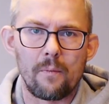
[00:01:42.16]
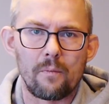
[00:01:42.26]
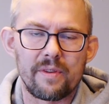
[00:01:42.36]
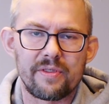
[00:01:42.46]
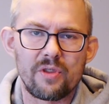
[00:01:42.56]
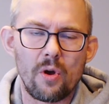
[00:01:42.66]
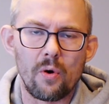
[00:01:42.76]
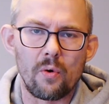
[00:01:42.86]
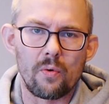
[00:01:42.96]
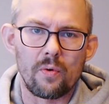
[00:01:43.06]
with
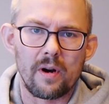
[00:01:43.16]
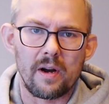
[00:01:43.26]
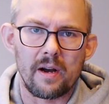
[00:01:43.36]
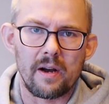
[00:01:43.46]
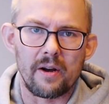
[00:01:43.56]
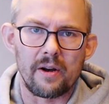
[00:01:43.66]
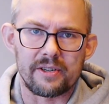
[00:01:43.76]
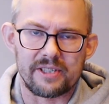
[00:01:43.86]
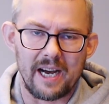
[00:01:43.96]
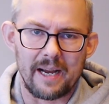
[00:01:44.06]
no
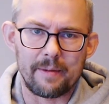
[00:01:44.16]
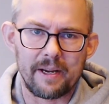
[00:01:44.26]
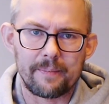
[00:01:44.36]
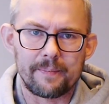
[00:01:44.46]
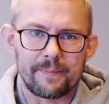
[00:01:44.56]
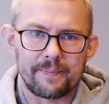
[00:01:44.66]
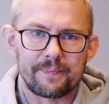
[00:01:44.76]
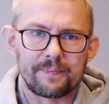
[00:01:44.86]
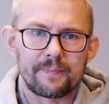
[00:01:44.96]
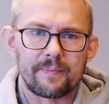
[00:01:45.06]
timing,
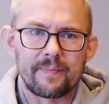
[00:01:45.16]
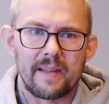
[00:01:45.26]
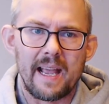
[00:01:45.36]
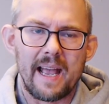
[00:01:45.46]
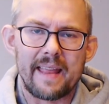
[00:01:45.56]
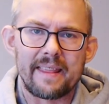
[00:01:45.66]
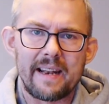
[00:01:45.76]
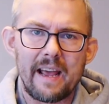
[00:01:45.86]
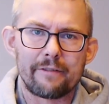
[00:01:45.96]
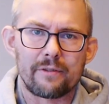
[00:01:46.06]
and then
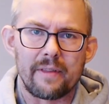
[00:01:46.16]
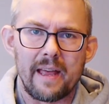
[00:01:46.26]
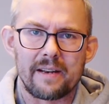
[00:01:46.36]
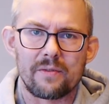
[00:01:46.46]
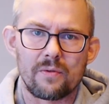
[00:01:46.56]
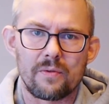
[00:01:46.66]
after that